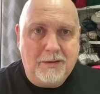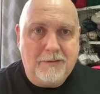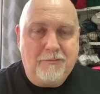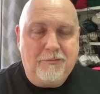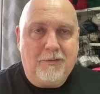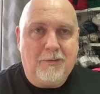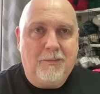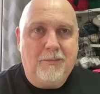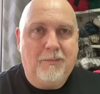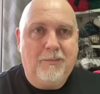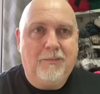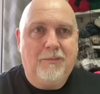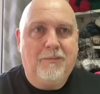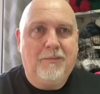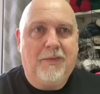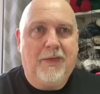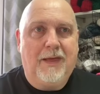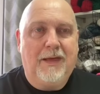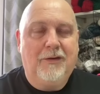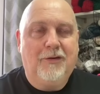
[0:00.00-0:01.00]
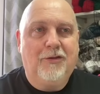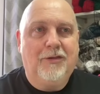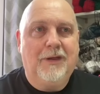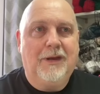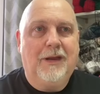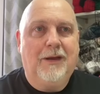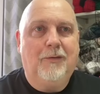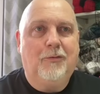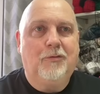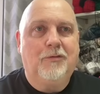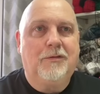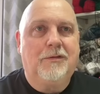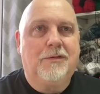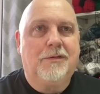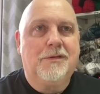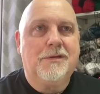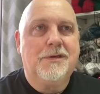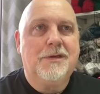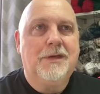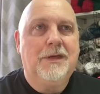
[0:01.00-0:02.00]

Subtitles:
from there, nothing else.